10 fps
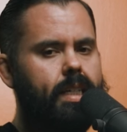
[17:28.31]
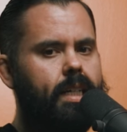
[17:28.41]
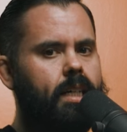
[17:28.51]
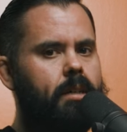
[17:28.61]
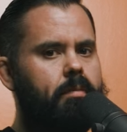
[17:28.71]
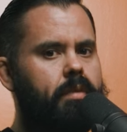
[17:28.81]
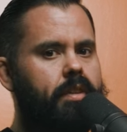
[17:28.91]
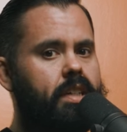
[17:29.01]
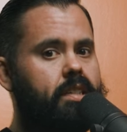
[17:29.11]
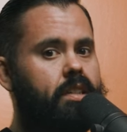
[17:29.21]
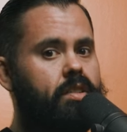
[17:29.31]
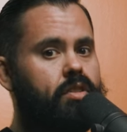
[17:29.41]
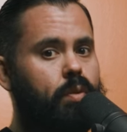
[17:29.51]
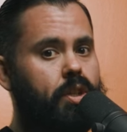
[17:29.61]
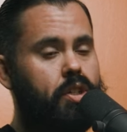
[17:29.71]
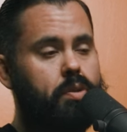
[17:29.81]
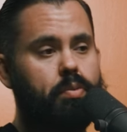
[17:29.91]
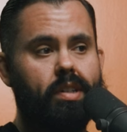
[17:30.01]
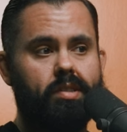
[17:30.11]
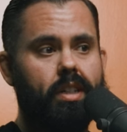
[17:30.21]
Um, the extent to which it's
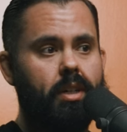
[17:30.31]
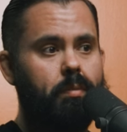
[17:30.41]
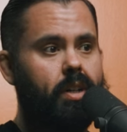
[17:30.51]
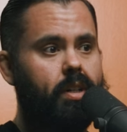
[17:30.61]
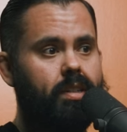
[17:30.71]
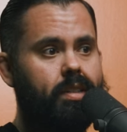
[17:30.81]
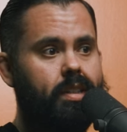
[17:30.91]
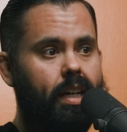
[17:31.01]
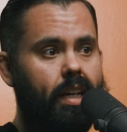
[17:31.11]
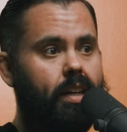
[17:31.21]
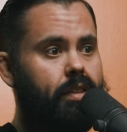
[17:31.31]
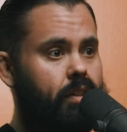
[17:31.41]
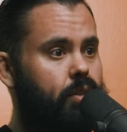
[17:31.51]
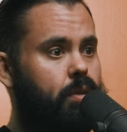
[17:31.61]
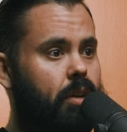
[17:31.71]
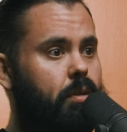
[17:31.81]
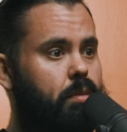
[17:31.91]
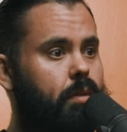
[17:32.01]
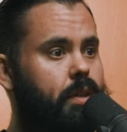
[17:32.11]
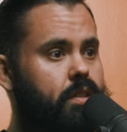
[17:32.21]
present in America today, I think you and I would
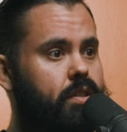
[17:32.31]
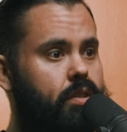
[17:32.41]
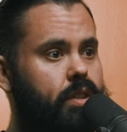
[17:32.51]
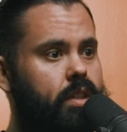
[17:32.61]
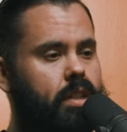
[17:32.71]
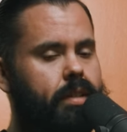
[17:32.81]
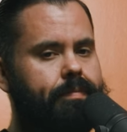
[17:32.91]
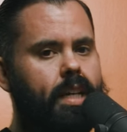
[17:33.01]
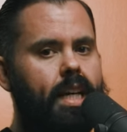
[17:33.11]
probably disagree on it. Yeah.